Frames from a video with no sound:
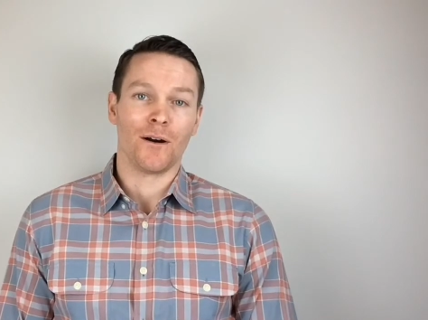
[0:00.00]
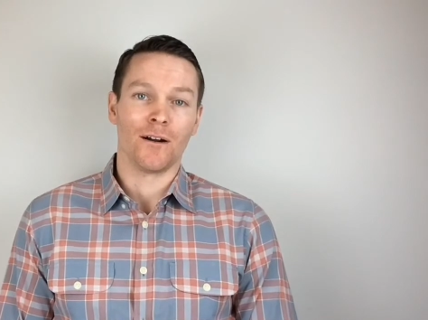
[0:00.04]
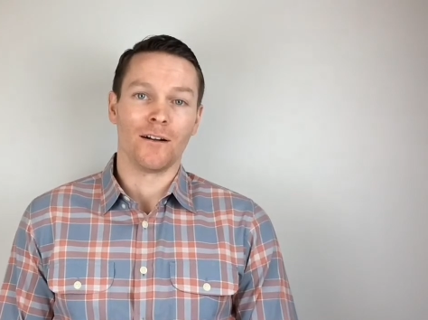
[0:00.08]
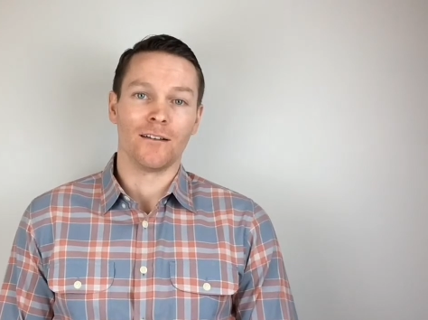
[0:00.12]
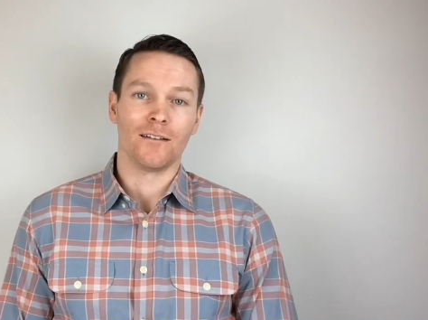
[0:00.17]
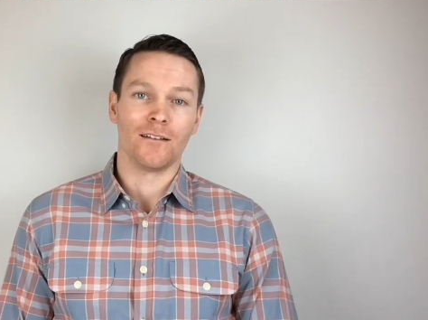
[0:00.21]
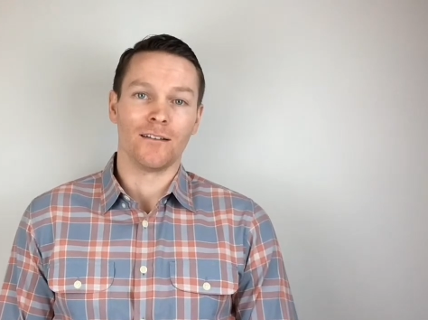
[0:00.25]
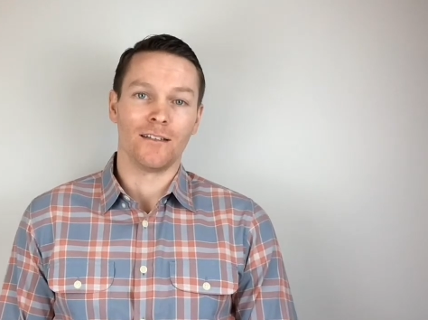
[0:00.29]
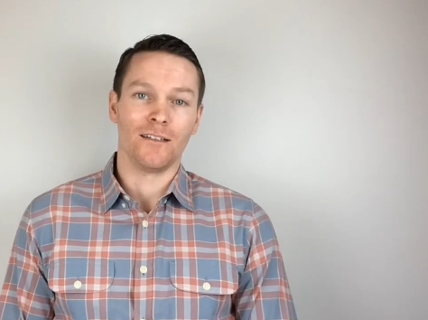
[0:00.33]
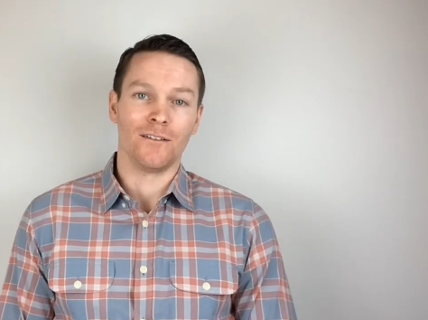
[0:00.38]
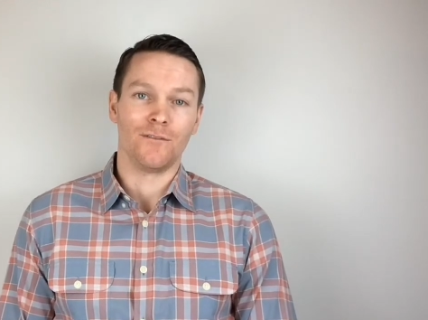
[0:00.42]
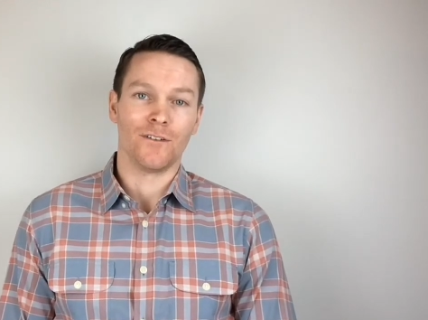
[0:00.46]
part
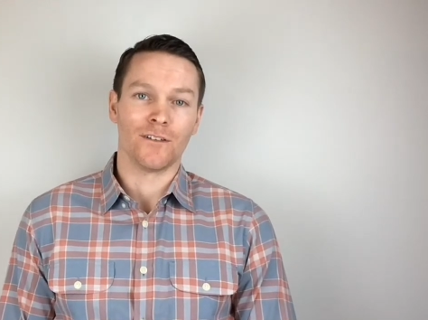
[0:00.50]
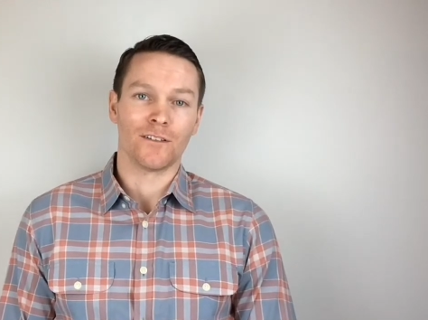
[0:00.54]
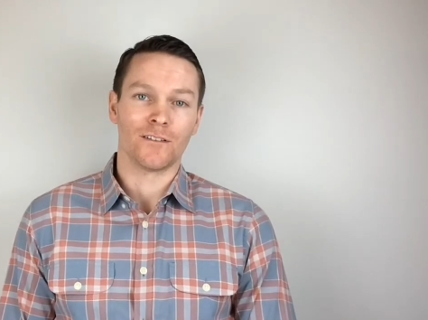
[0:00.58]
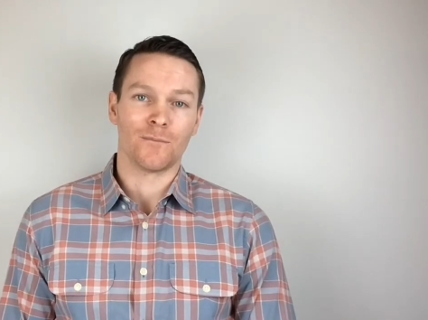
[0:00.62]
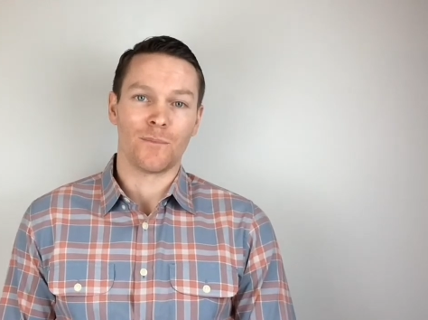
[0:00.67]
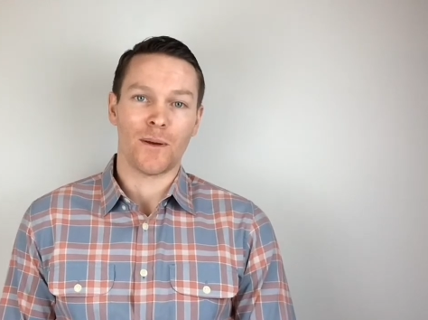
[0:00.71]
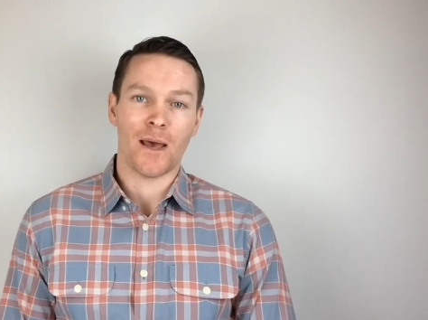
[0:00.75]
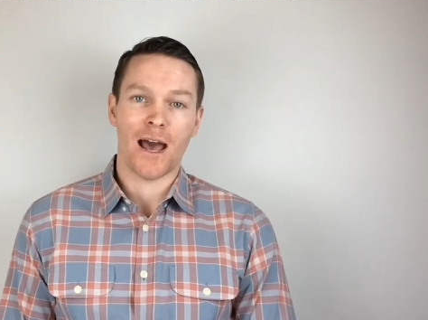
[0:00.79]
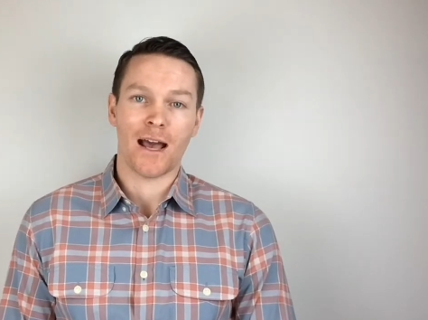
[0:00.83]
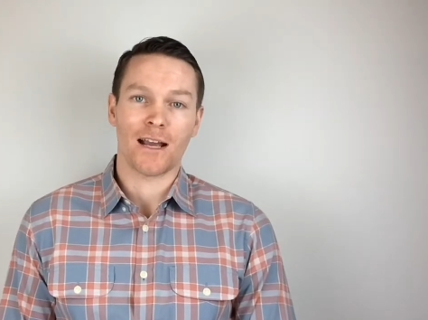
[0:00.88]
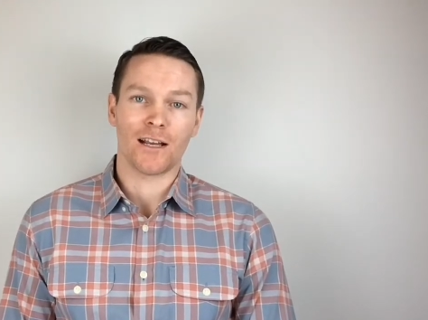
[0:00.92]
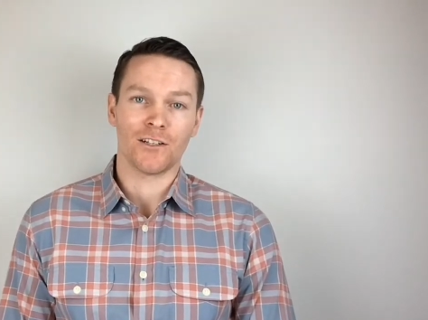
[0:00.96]
of the
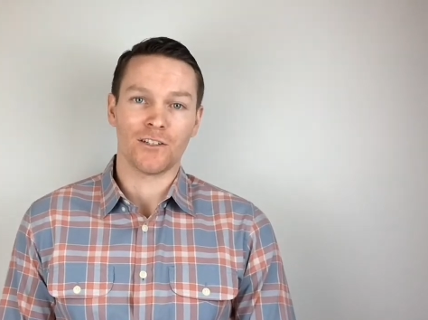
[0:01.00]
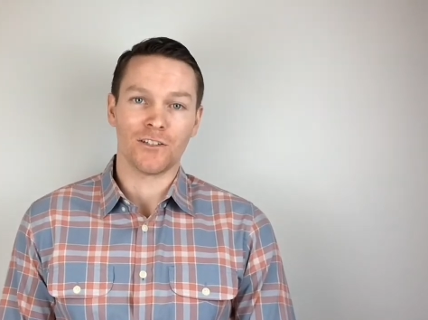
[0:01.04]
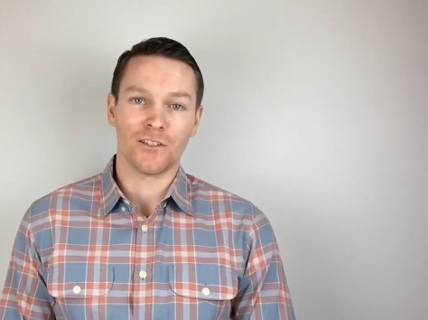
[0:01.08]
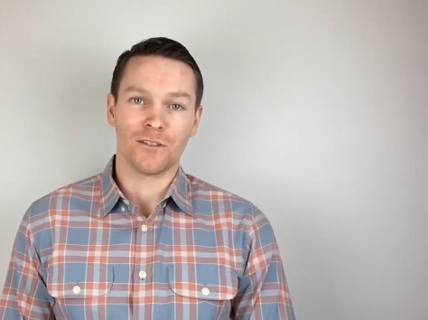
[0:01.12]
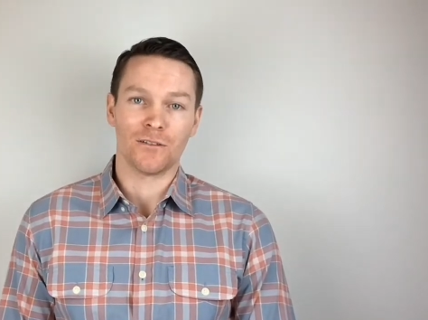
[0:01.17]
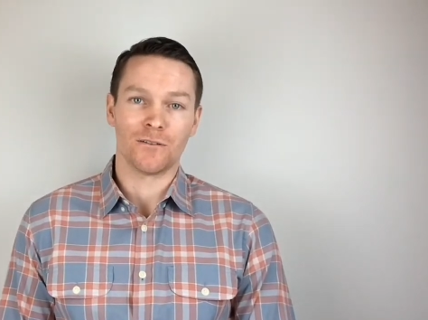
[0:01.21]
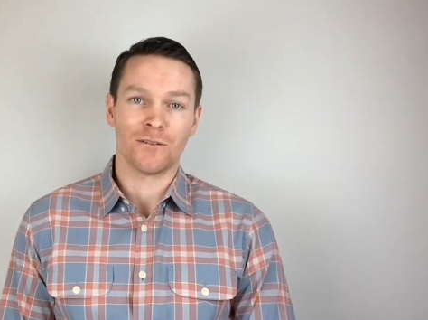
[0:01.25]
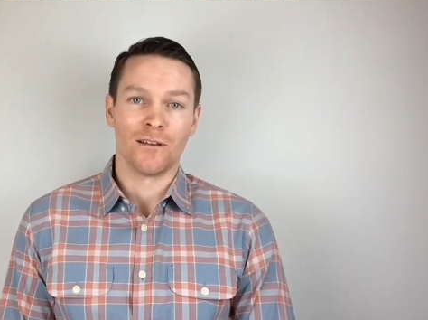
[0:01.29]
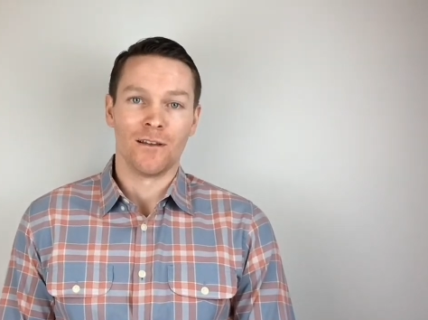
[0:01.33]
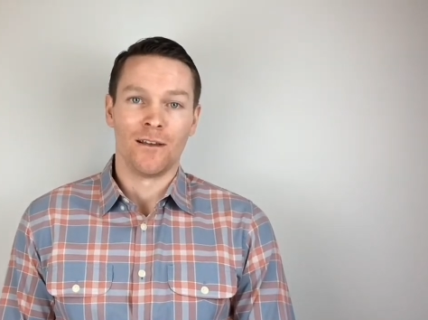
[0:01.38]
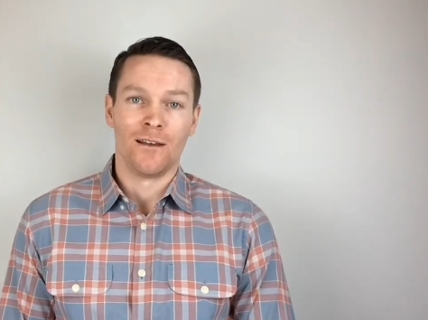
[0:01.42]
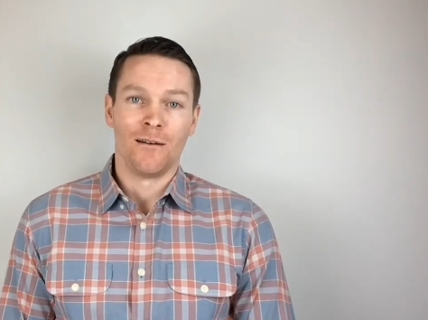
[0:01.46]
defensive
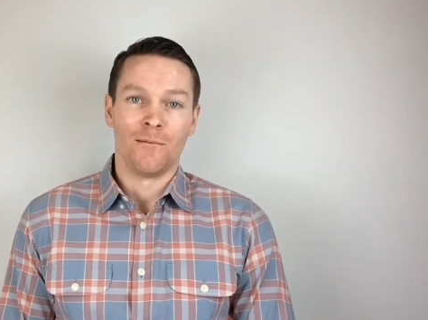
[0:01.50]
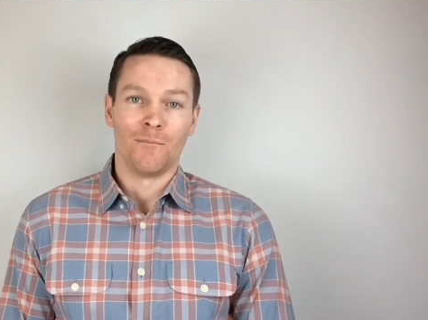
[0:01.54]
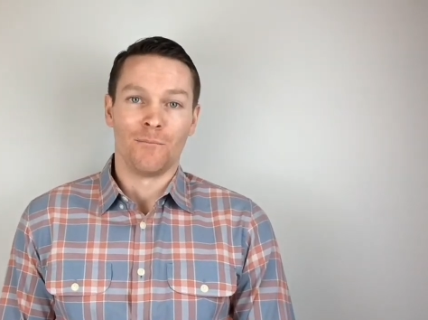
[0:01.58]
packages,